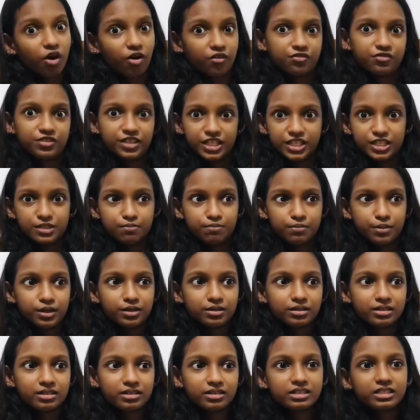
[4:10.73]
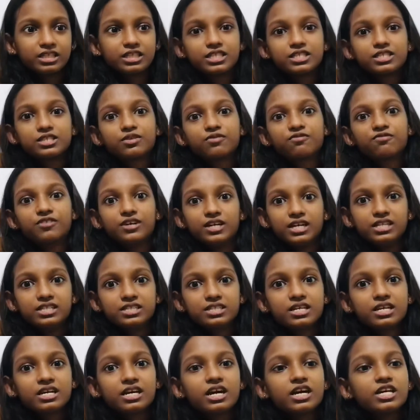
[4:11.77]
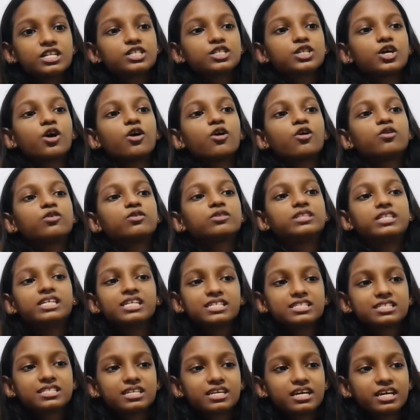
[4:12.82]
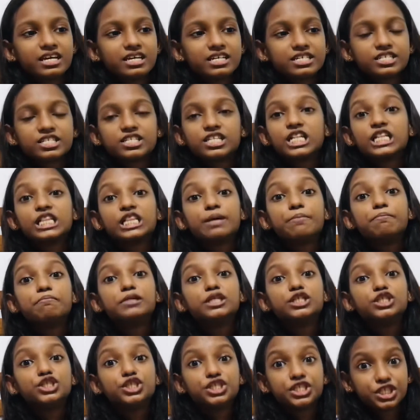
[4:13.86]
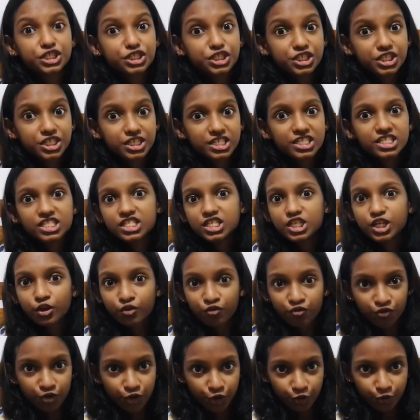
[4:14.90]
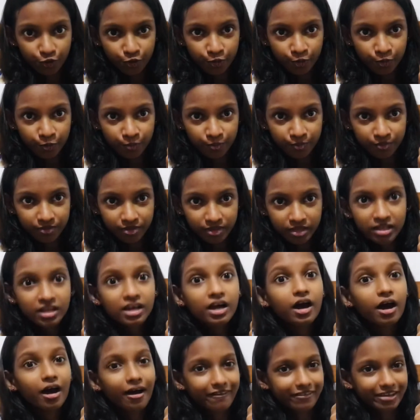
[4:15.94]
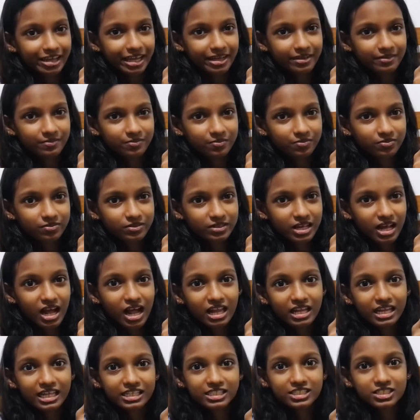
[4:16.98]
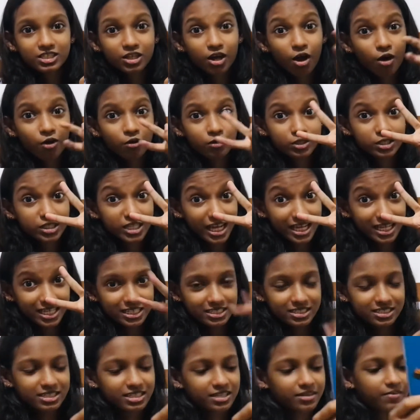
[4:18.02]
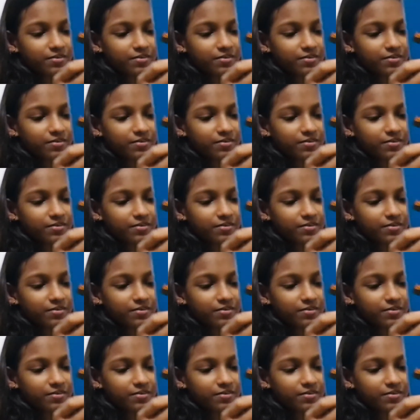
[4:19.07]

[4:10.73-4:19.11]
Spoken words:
of this book. This is the first. So this is The Magician's Nephew. Okay, let's go second.